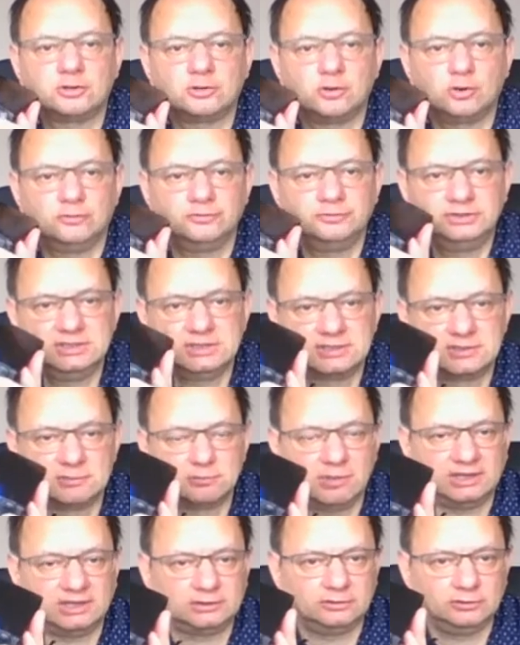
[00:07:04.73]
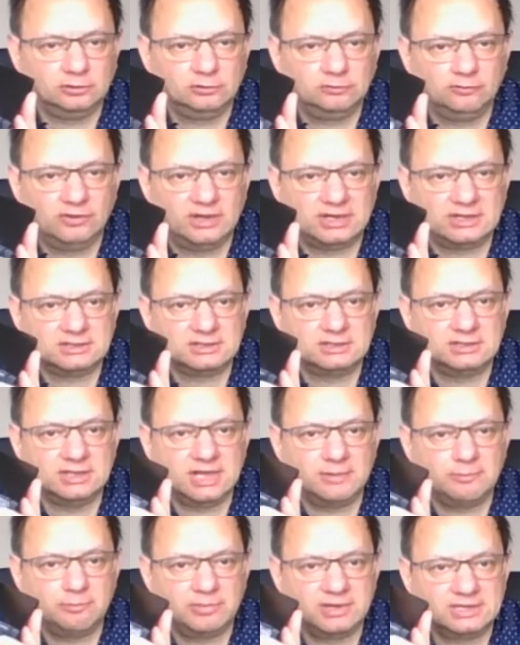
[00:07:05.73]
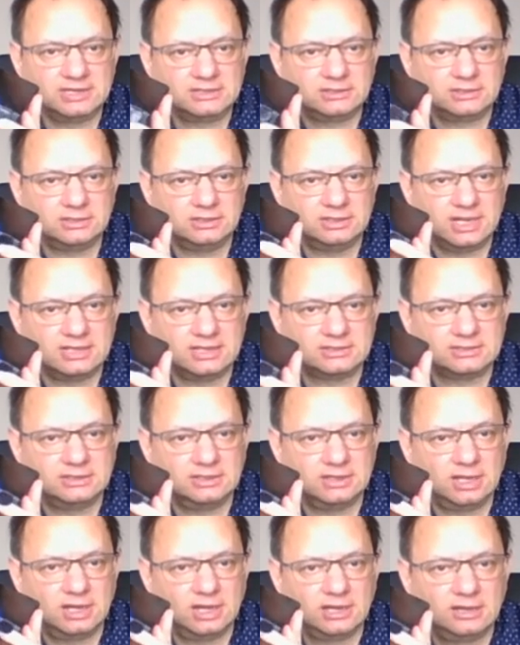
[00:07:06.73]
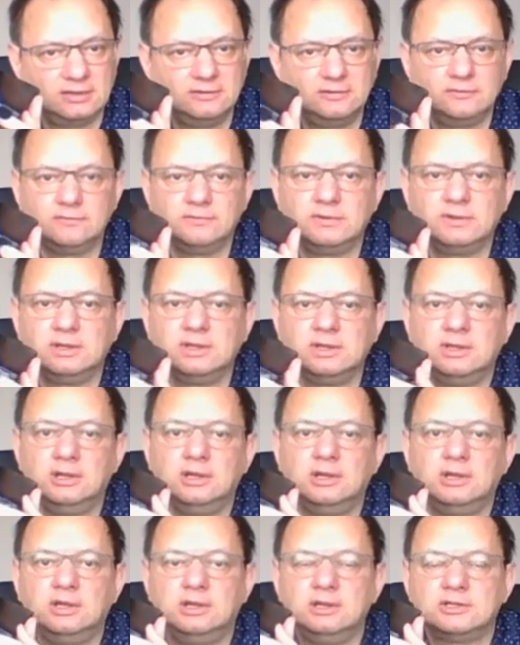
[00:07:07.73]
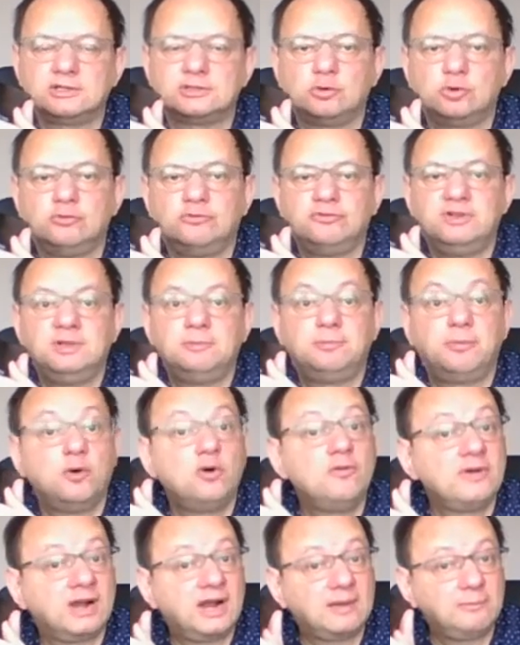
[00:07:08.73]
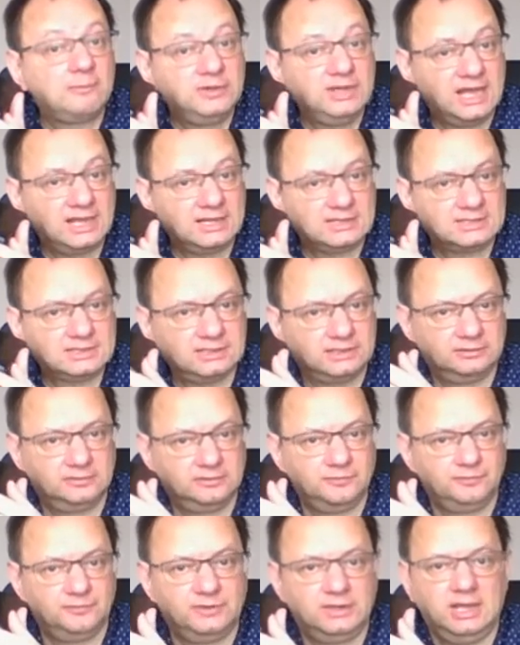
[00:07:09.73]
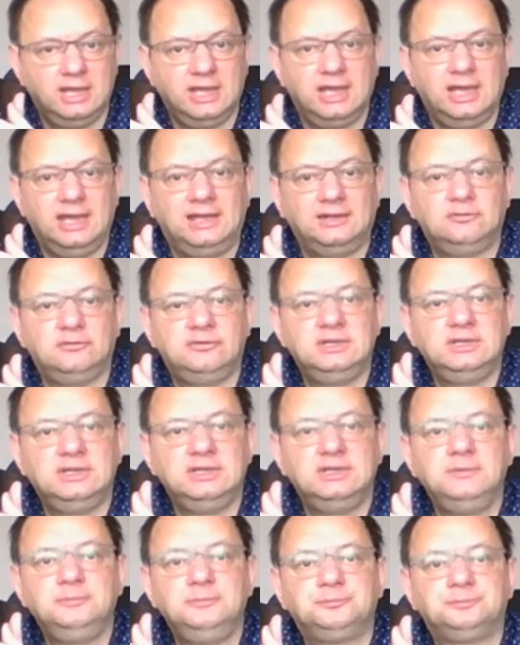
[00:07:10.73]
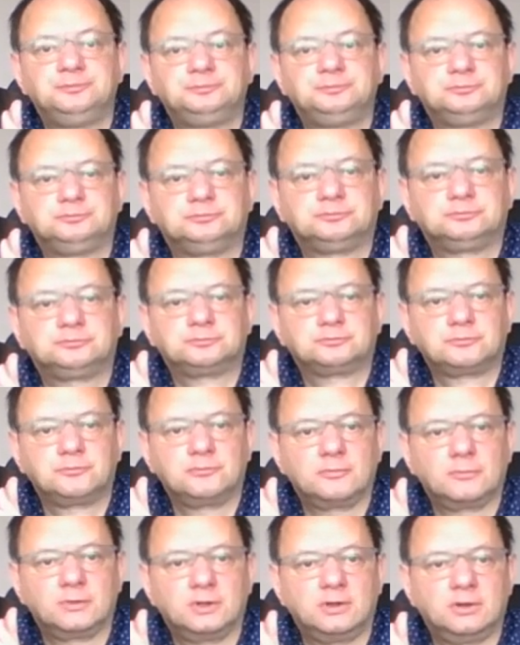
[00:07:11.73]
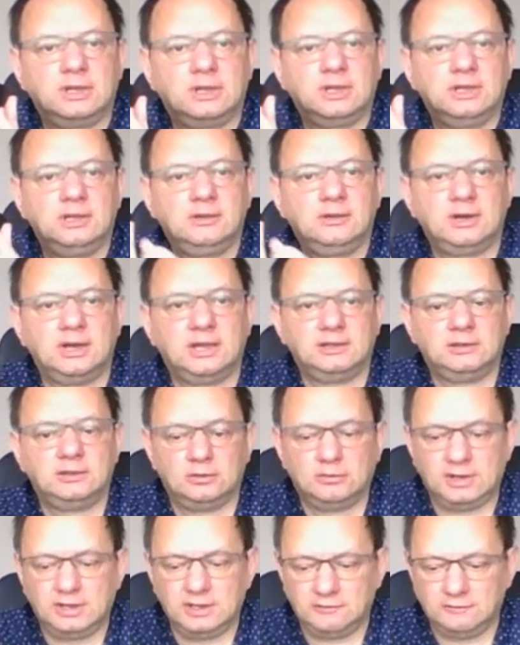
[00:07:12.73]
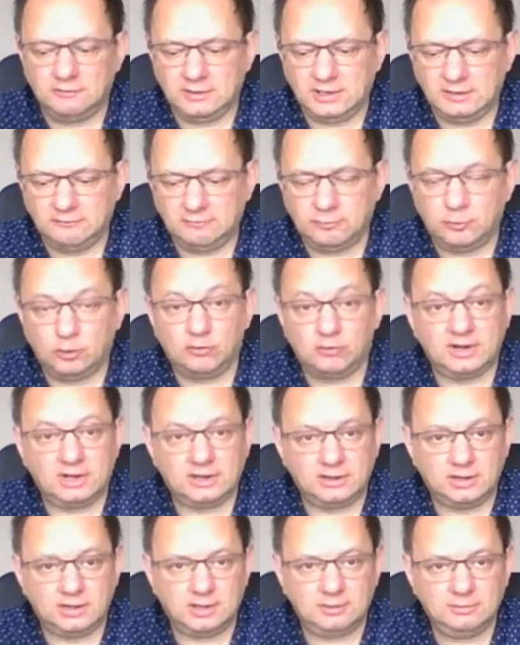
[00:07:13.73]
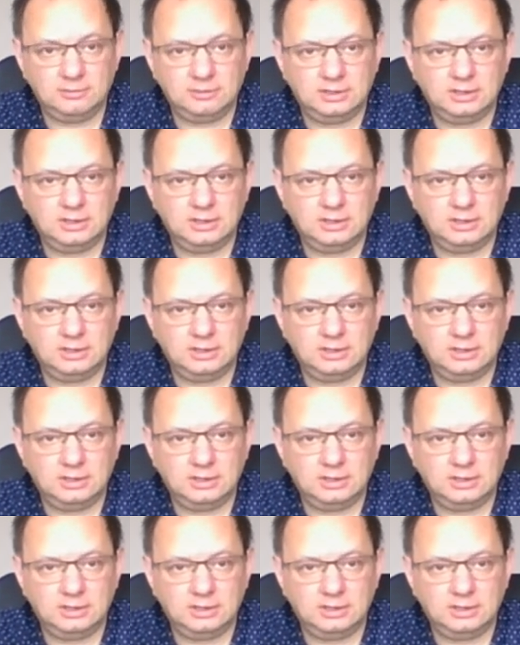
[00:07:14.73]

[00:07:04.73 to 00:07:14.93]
of this button, where is the MP3 SD card. So we power up the headset, and we, okay, right now I have powered up,